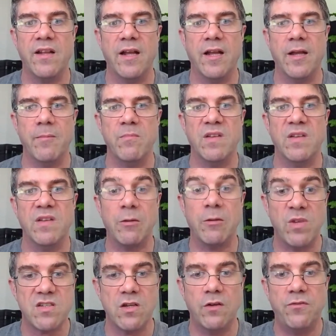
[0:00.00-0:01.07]
um linked
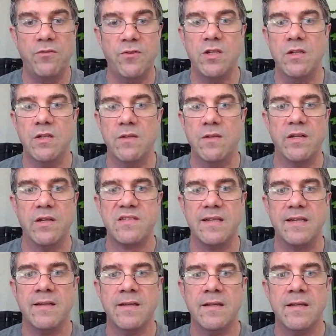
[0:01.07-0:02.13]
with Salford University.